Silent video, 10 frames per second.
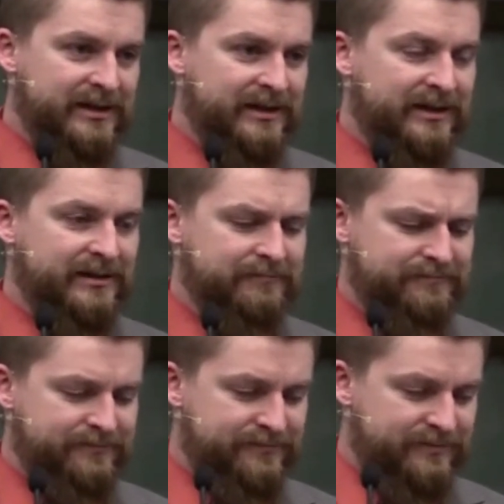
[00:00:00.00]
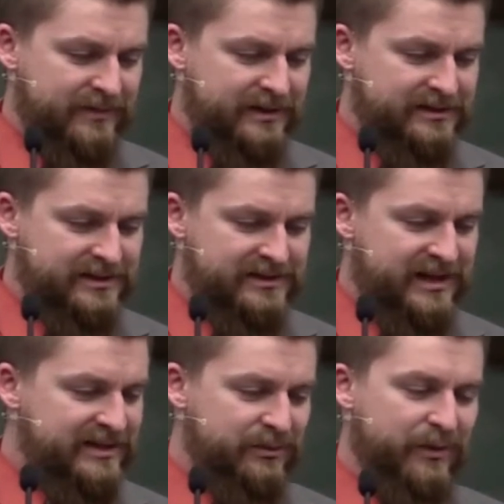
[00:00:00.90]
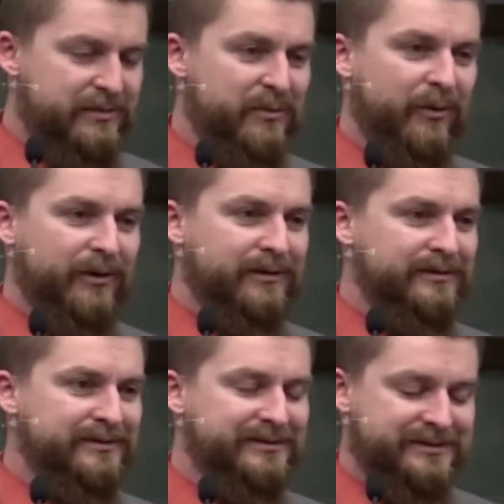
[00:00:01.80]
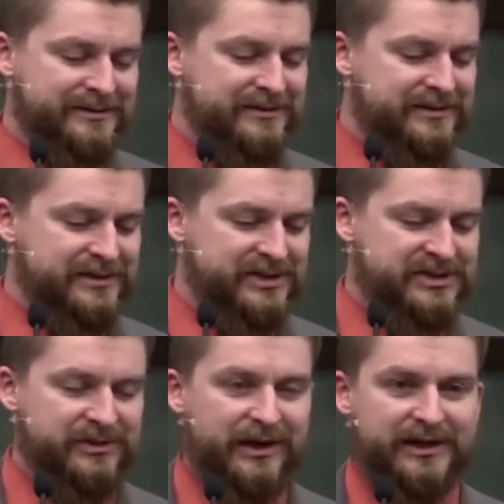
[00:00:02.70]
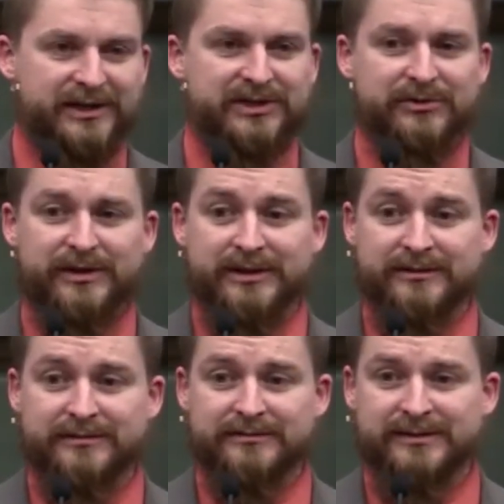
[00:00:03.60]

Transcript: Because it takes way more than just trying to queue in